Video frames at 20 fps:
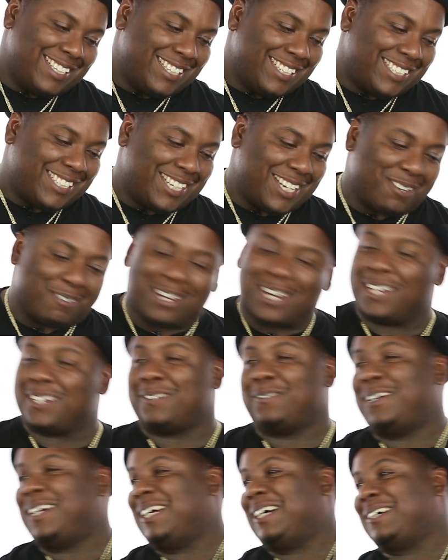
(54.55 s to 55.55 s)
shit, what
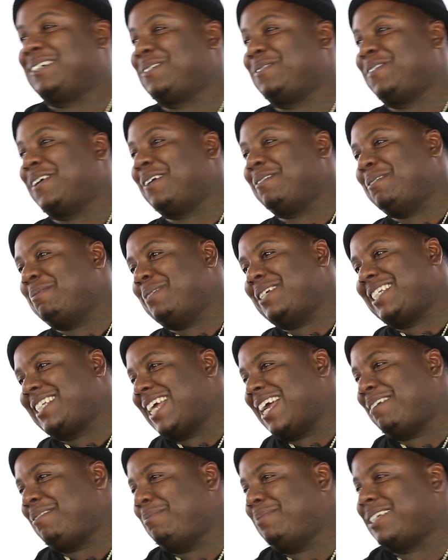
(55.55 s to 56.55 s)
else? What else? What we be
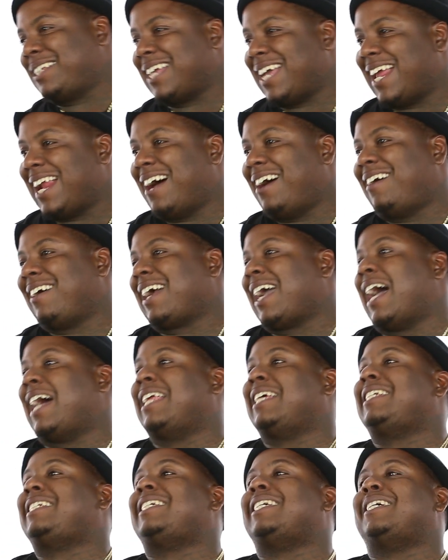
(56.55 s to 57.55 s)
saying? We be saying all
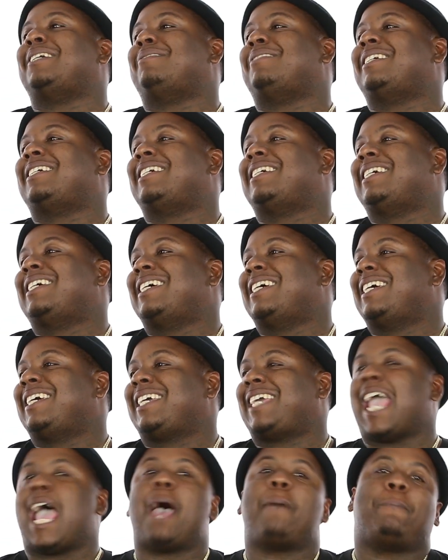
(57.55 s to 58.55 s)
kind of shit, man
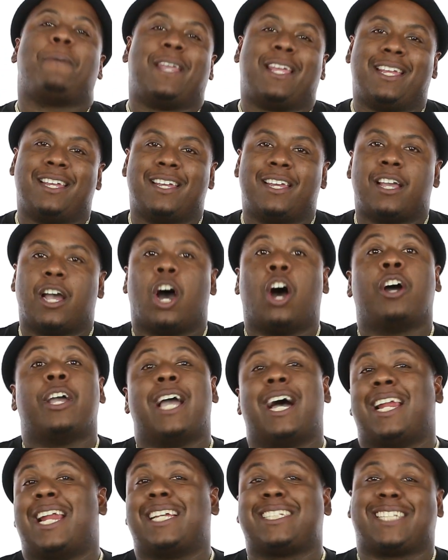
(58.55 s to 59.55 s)
capping. Oh
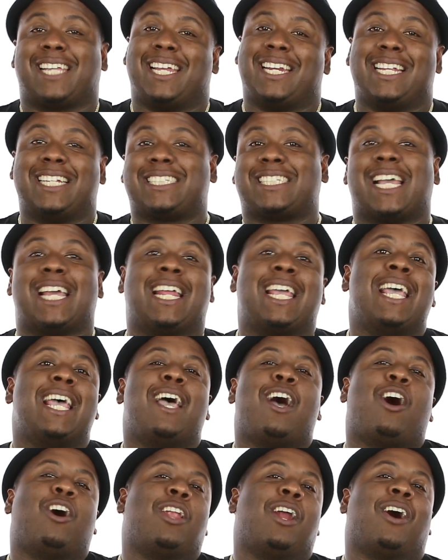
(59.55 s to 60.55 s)
yeah, let's get this. In,
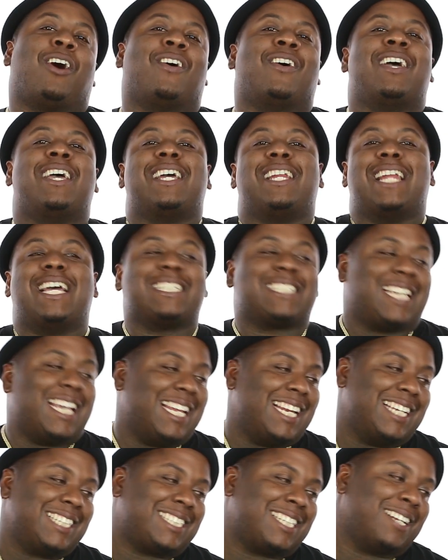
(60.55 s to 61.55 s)
hold on, let's
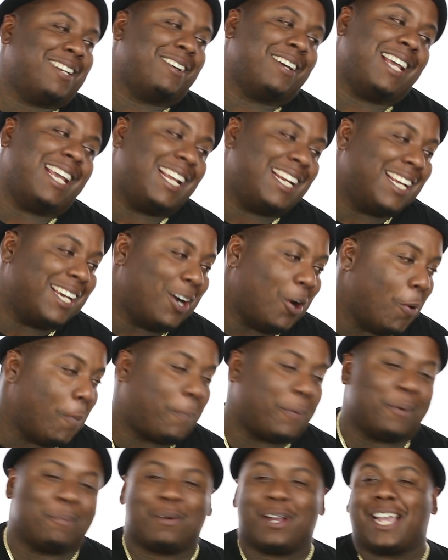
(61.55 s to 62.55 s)
get this in the in the
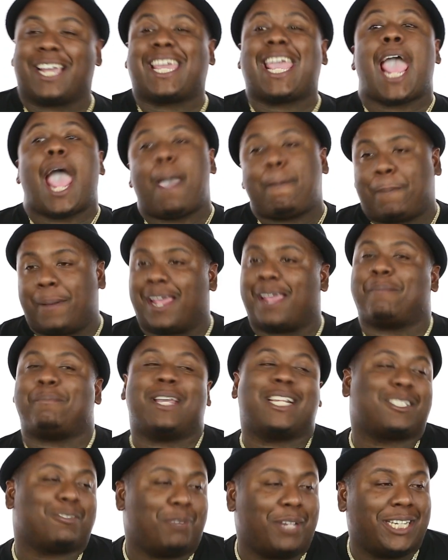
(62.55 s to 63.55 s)
open, bro. Capping,
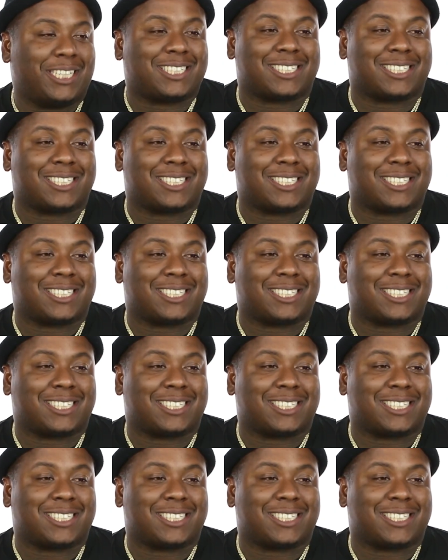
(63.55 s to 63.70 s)
bitch. We